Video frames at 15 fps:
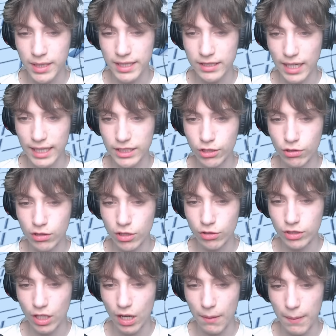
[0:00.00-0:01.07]
means I do
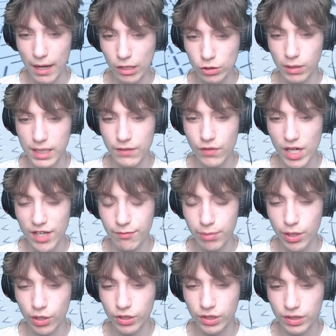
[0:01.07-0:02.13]
lose about 25
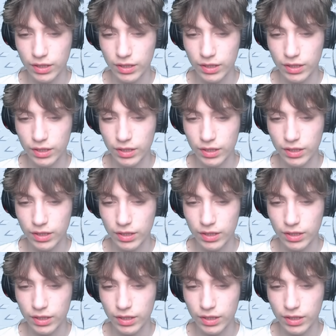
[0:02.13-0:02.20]
plus.